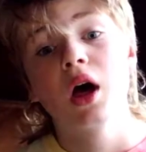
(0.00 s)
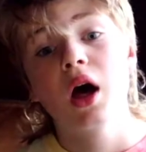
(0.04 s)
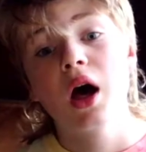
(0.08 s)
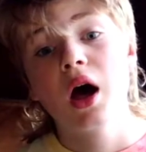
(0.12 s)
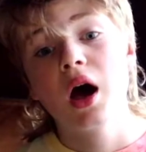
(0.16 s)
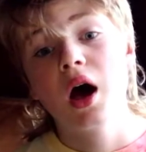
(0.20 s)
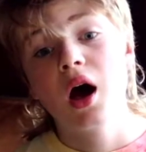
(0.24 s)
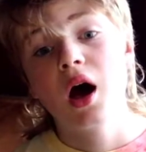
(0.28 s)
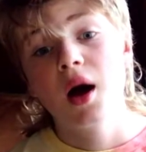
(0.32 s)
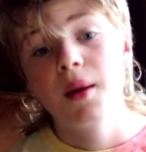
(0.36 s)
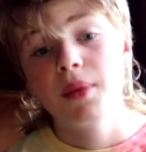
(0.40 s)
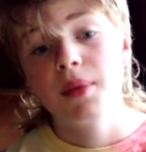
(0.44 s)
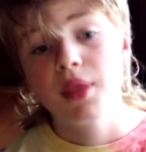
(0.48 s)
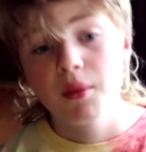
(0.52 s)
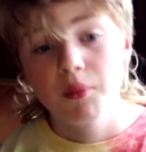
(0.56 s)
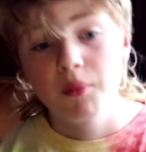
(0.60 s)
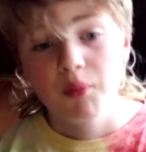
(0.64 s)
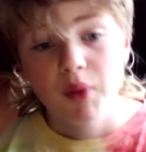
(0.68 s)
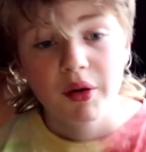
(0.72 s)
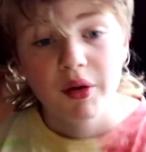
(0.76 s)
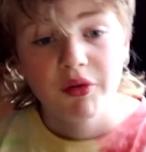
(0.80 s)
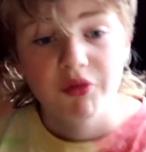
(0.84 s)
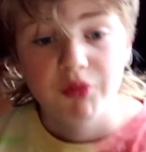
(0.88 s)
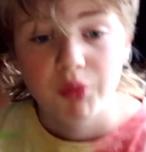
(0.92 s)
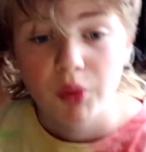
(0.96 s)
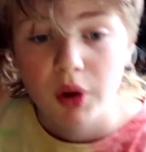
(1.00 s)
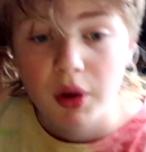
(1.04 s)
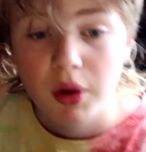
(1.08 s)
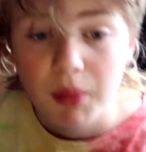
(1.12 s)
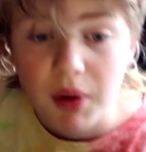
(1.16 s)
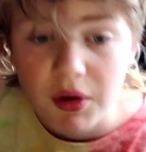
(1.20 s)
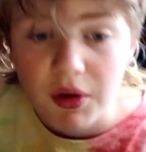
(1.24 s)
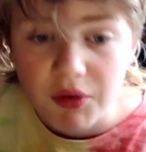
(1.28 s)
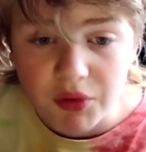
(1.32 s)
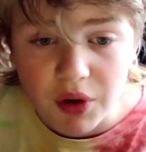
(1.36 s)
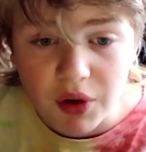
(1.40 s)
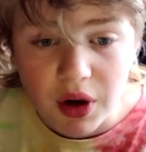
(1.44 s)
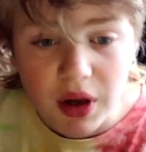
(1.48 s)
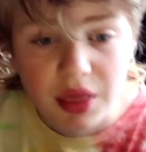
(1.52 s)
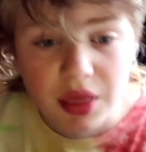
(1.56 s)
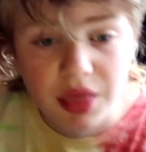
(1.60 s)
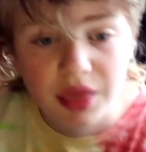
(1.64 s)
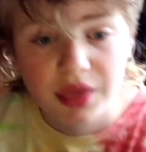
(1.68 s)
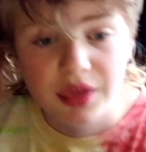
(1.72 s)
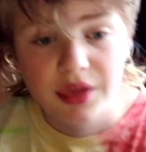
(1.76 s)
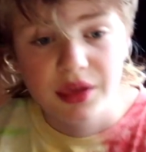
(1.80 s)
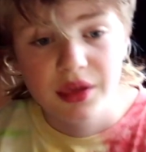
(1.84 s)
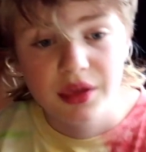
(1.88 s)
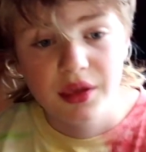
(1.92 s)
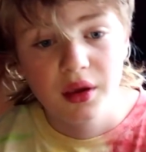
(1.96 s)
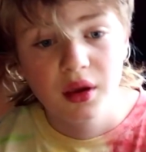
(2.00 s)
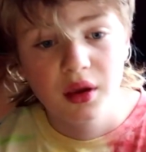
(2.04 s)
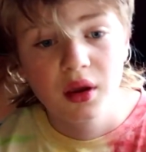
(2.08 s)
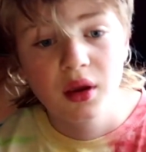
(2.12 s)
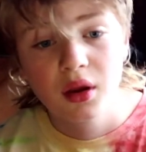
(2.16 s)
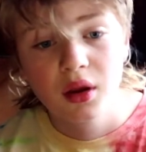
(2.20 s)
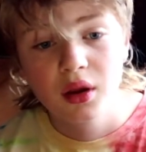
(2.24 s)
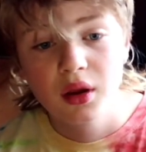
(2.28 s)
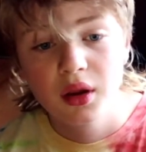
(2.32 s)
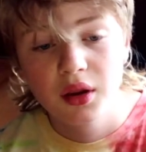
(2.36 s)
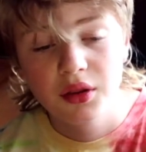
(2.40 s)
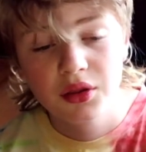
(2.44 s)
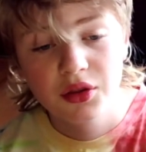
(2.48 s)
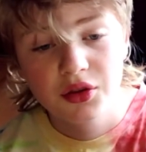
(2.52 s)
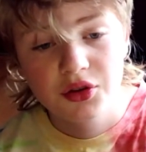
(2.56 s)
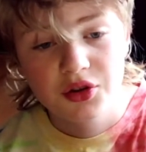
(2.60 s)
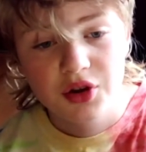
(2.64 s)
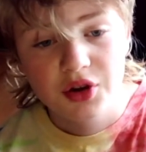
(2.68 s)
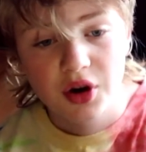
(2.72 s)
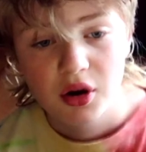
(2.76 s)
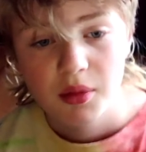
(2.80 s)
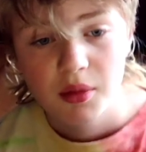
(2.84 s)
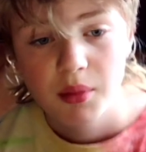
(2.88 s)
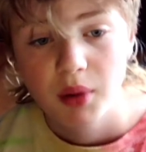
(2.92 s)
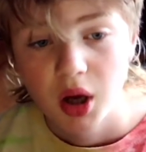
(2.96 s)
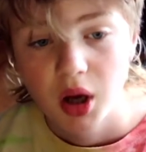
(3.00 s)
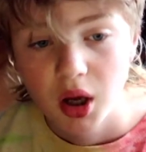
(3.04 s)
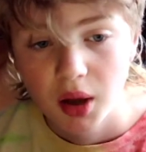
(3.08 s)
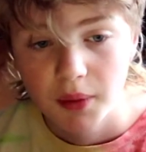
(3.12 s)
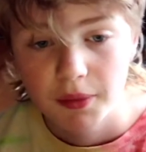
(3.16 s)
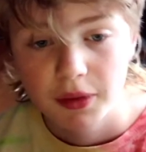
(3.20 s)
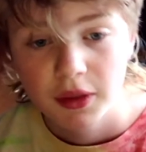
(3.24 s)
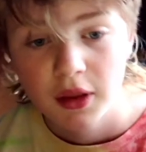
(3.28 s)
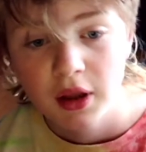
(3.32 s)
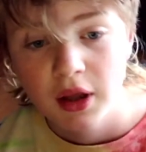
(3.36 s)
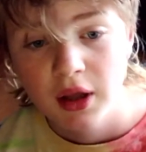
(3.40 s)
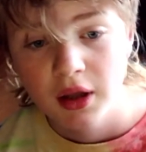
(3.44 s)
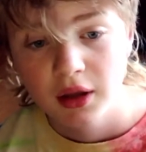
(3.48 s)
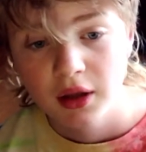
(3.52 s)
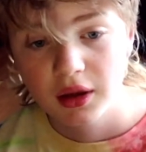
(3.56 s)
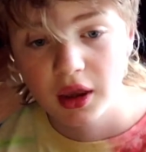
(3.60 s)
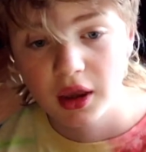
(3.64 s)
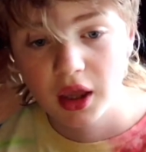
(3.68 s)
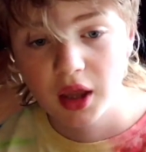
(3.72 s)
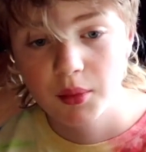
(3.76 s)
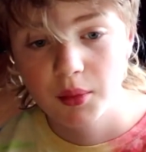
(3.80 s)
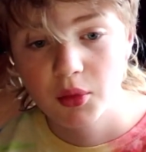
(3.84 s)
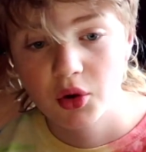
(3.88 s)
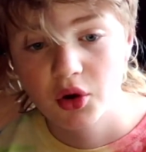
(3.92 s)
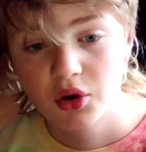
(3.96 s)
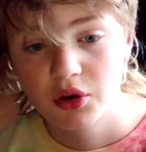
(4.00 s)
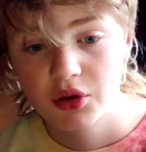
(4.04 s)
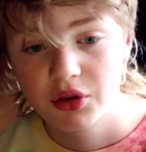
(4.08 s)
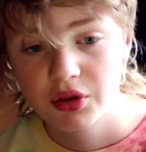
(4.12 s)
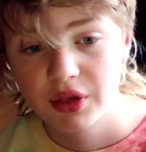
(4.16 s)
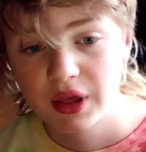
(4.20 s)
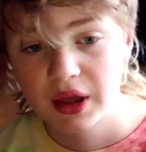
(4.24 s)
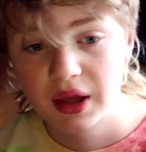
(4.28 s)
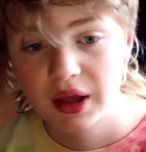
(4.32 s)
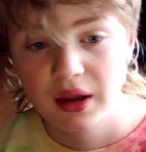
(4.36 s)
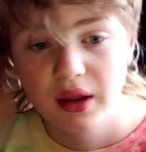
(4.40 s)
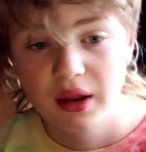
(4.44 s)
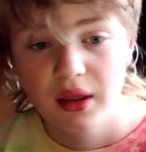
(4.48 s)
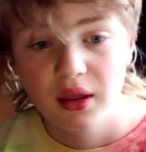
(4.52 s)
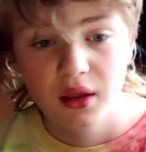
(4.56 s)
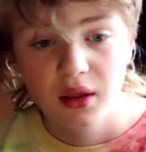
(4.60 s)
Um my one of my friends hence Cherry Bomb Gamers uh,